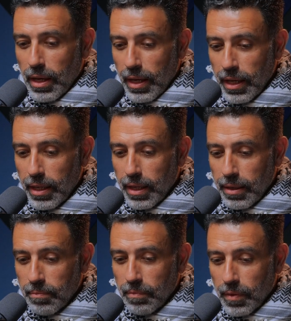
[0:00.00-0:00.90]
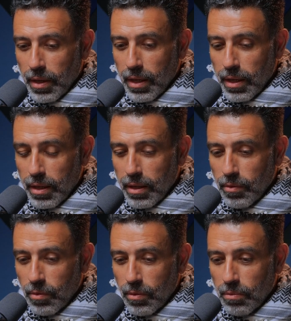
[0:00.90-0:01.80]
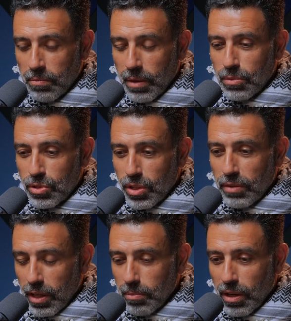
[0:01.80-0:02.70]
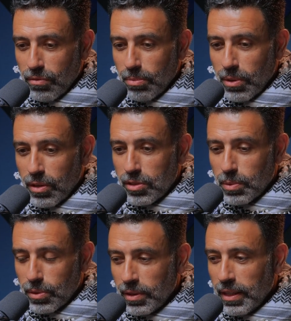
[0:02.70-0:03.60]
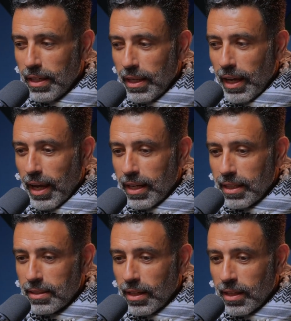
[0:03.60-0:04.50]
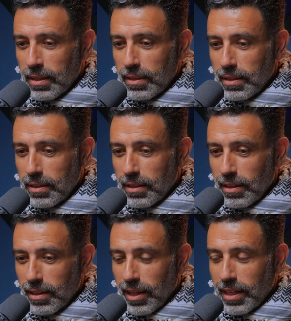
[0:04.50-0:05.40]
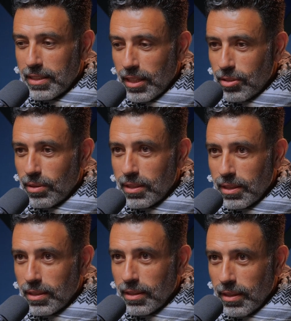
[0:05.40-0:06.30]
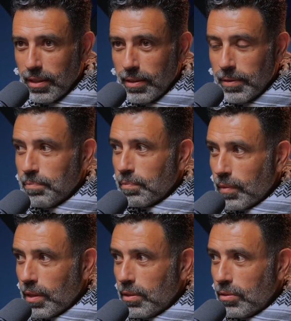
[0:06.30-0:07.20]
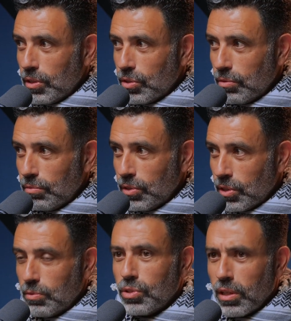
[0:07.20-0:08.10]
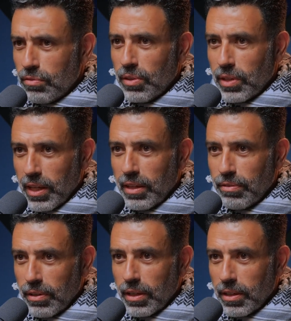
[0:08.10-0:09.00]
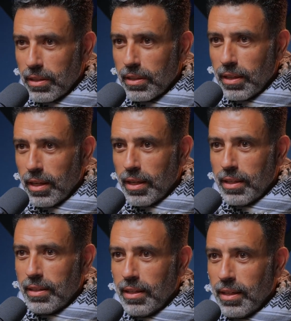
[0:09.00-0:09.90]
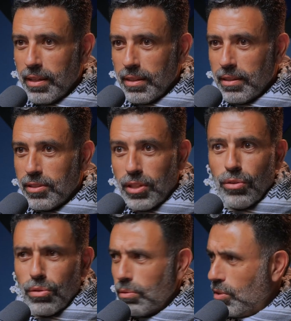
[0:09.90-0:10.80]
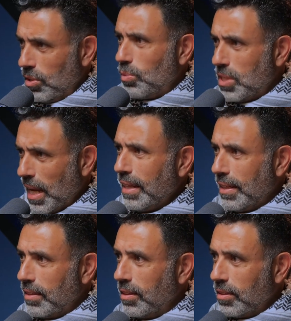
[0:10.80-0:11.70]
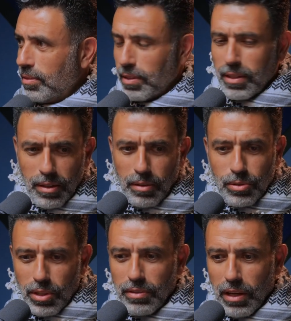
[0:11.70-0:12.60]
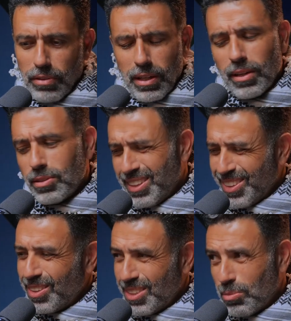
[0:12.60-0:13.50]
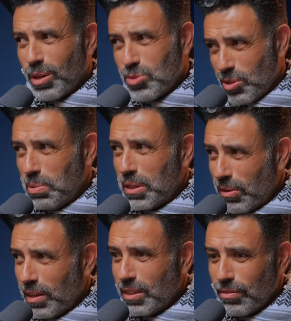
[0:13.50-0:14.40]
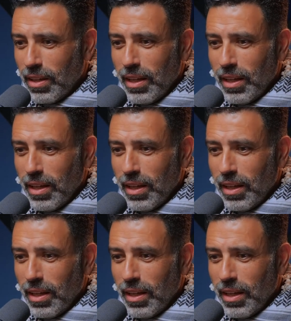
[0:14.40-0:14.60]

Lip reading: He, Mum was driving him home from the hospital and like he said to her, he said, just drive very carefully. And she thought because he was tender, no, I'll drive carefully. He goes, because sometimes you're a bit aggressive.